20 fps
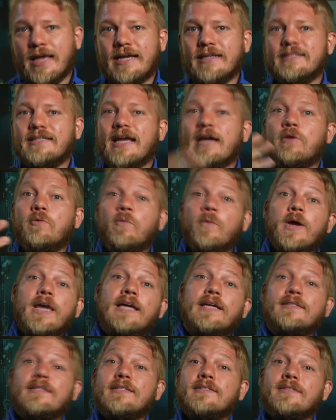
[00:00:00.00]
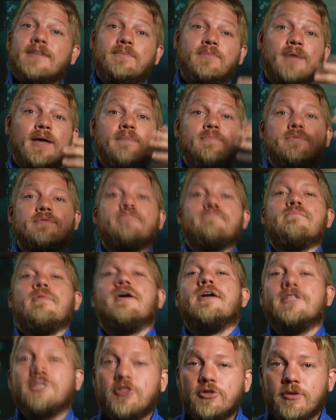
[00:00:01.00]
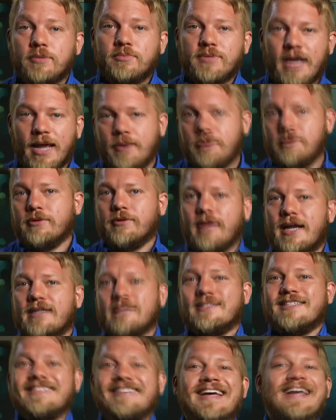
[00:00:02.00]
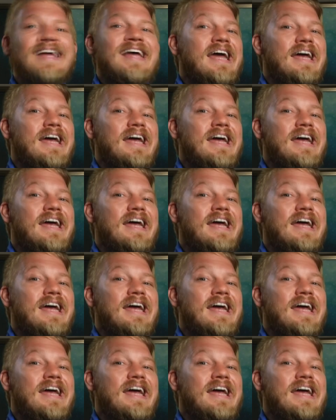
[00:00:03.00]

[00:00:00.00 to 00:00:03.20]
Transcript: It can take weeks and sometimes months to obtain your license,